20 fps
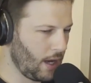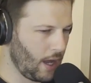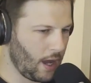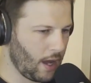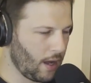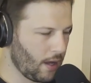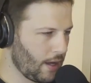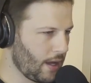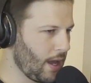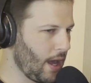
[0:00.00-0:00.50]

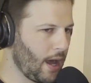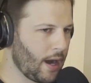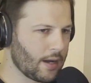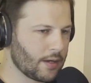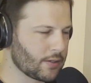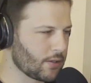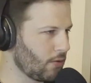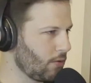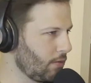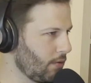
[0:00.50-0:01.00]
Nah, he had
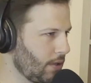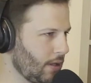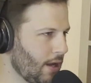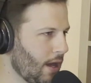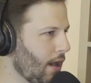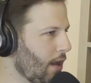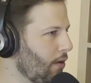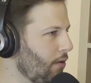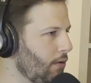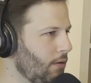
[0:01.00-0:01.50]
it
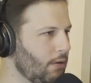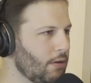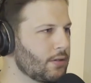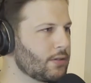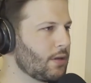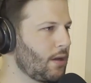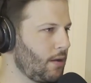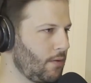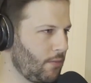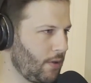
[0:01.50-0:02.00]
all
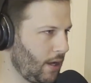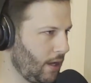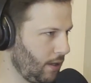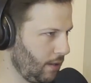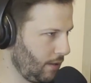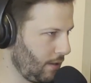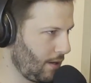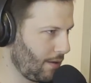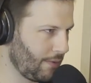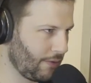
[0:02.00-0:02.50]
his own
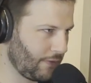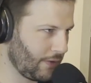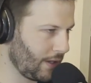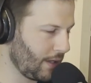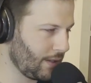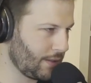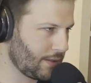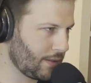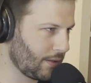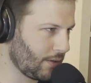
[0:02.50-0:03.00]
way, Home
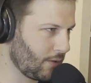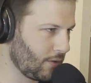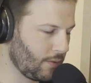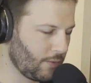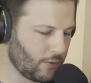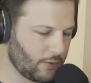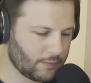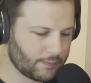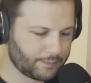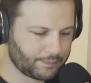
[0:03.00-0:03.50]
Affairs in the
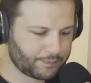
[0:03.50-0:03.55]
Coolmore.